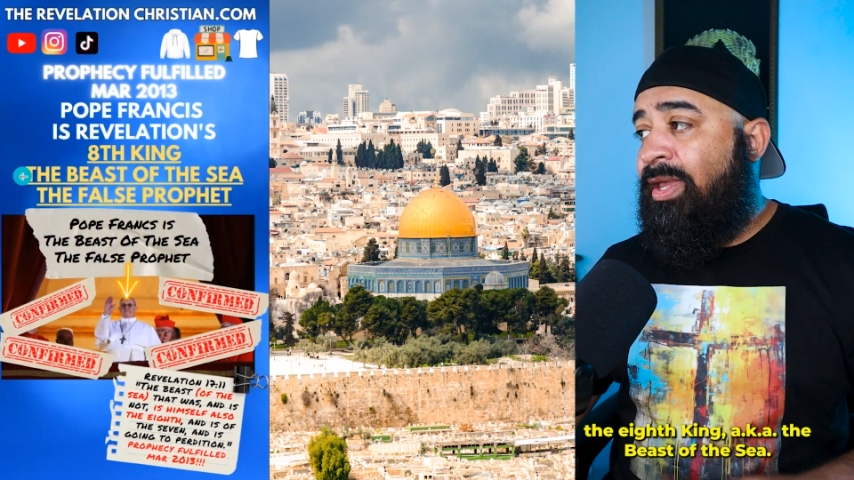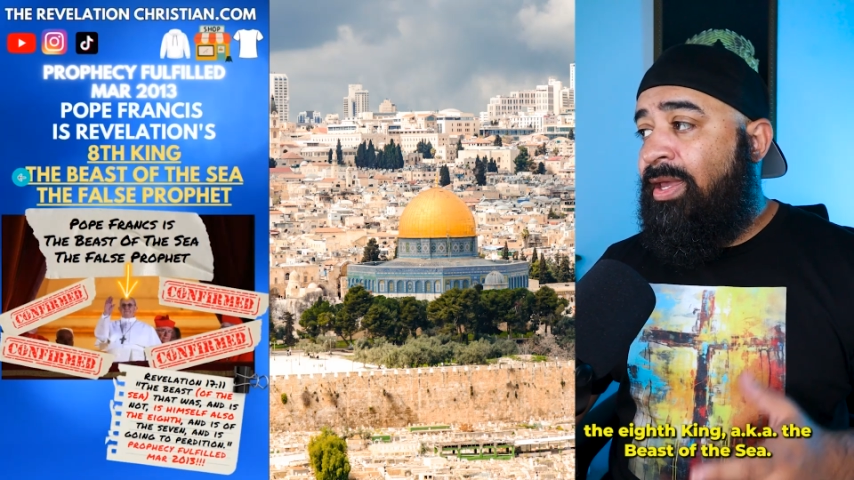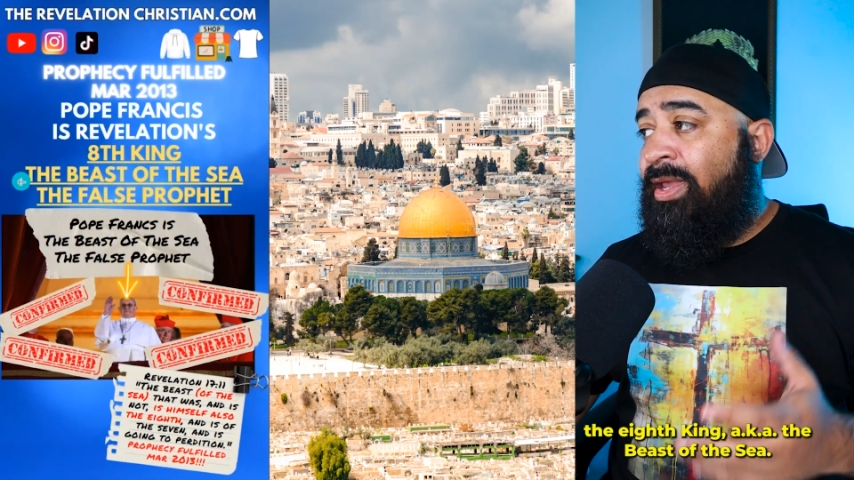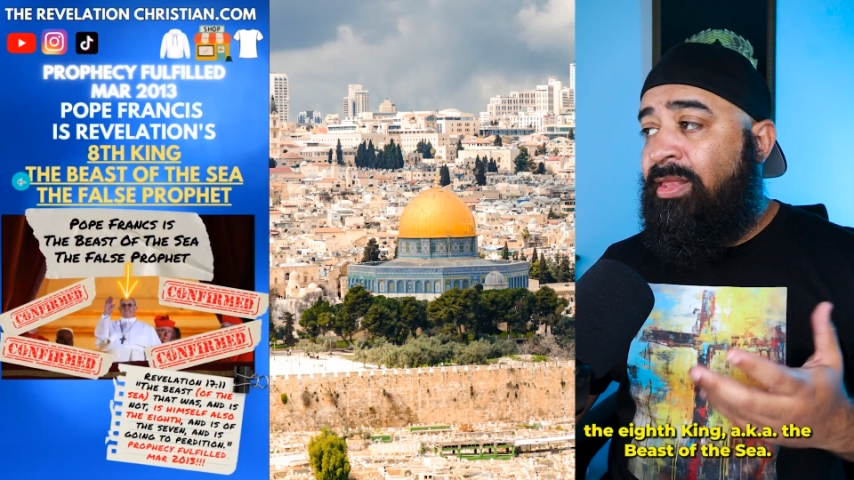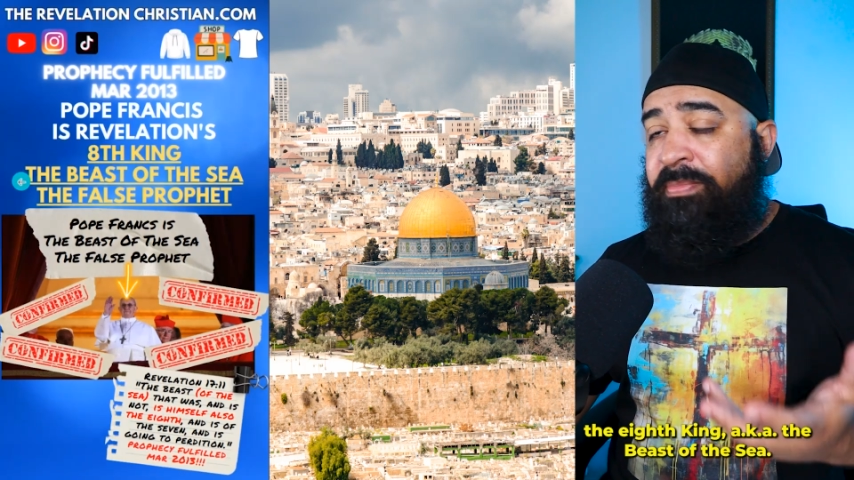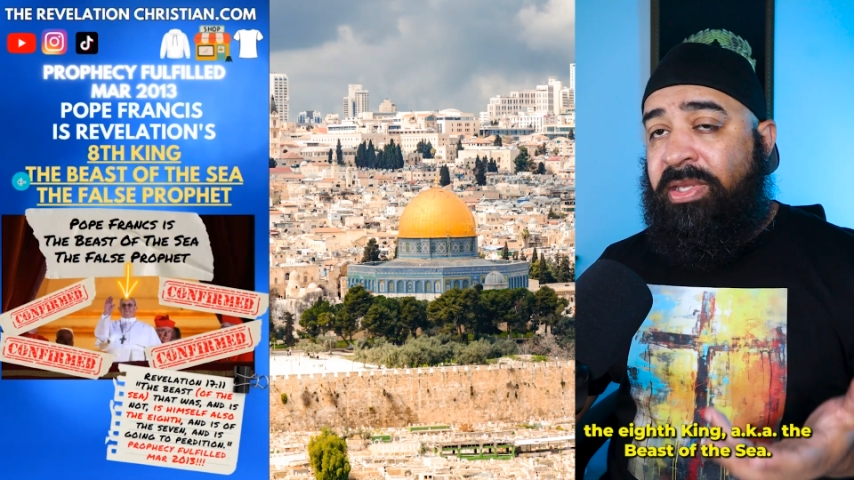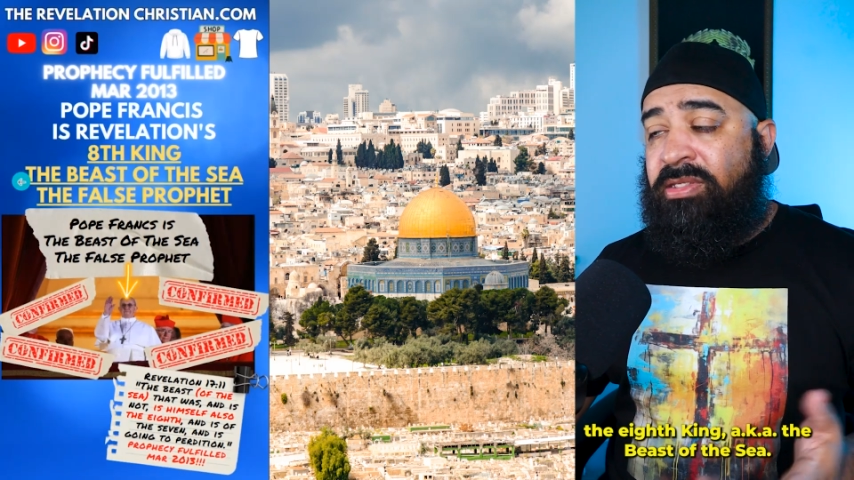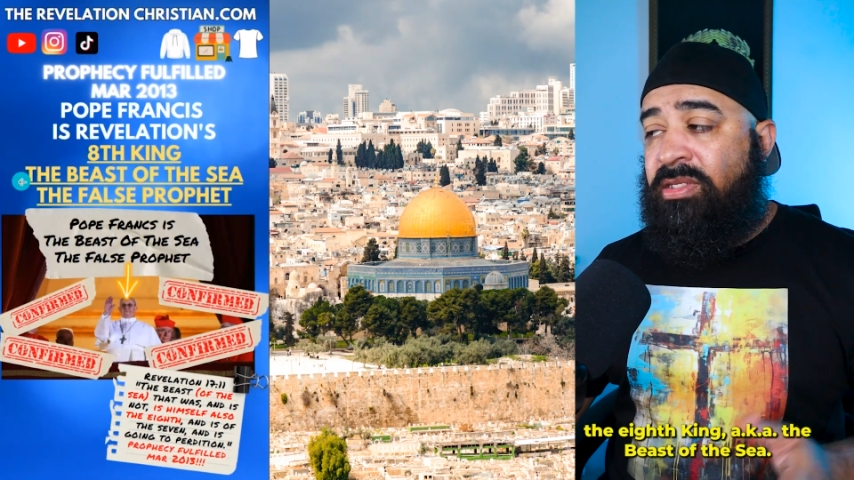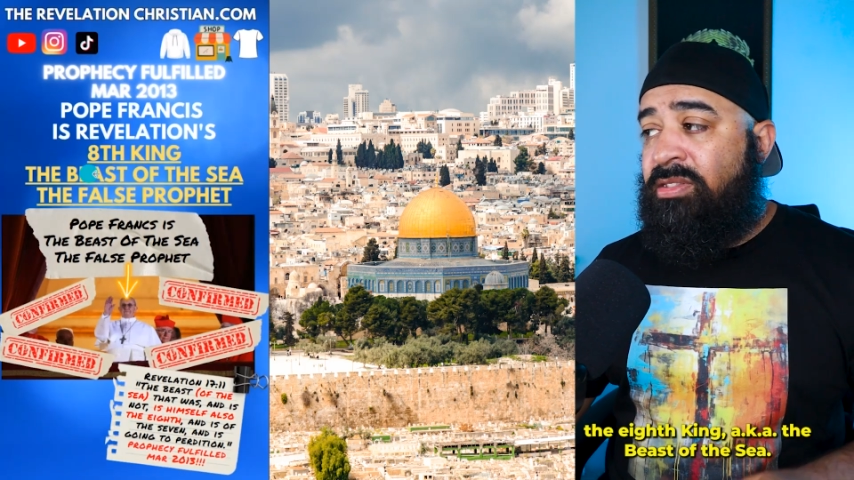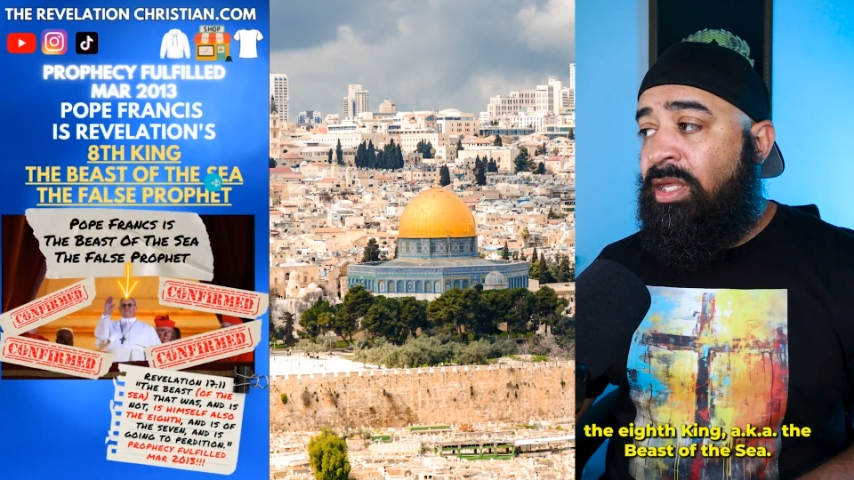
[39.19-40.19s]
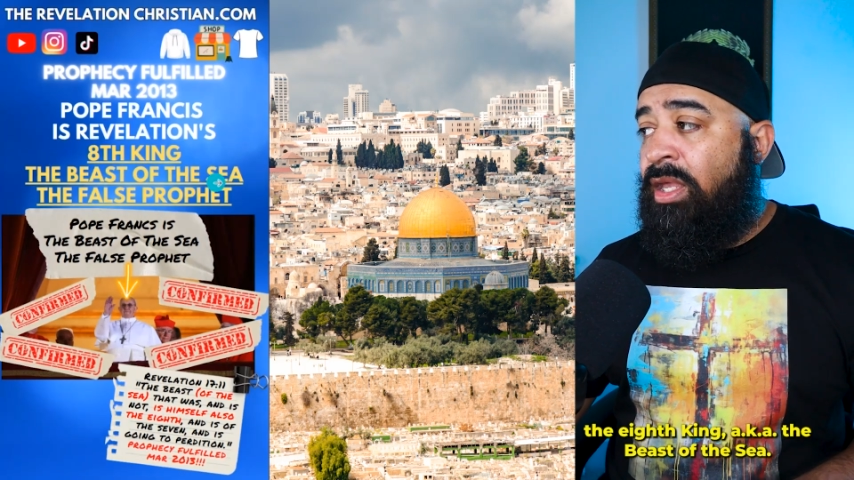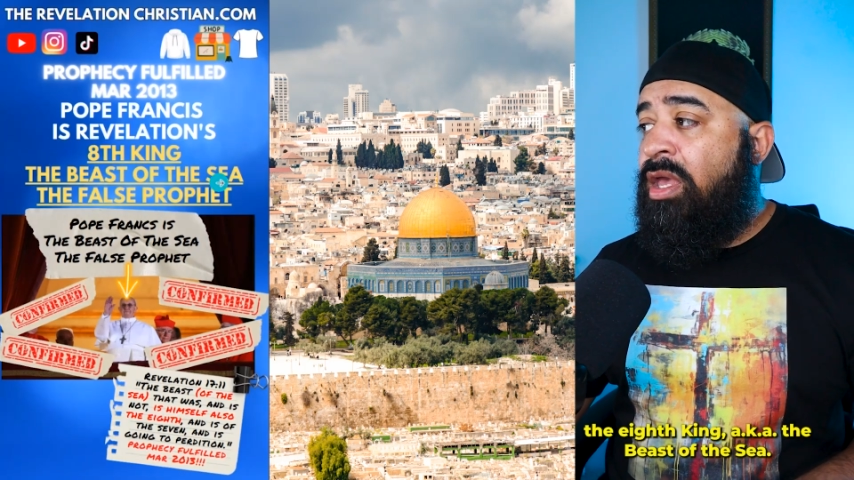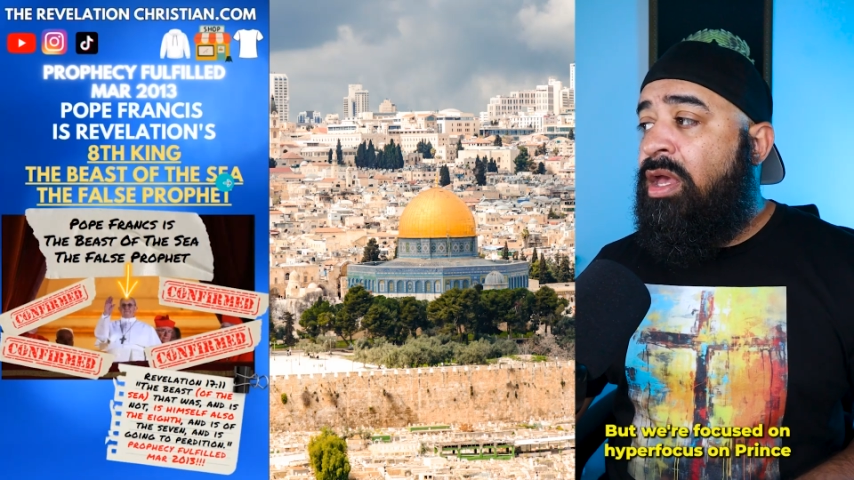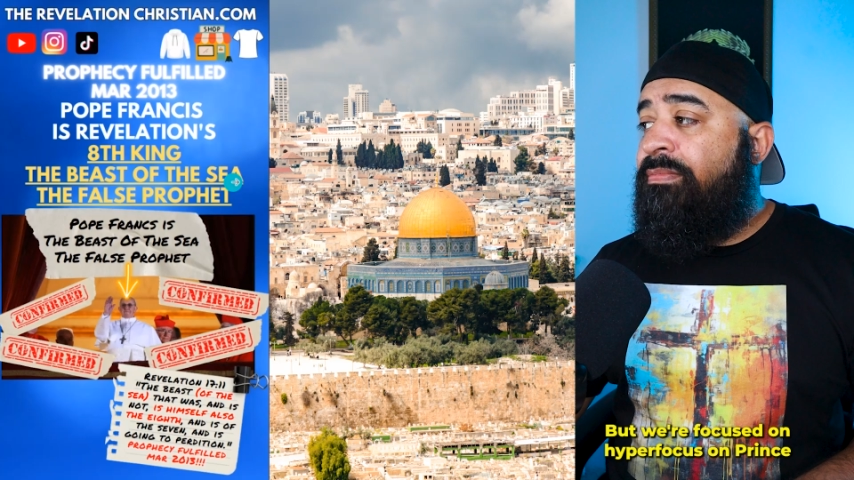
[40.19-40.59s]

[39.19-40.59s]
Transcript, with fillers: aka the beast of the sea.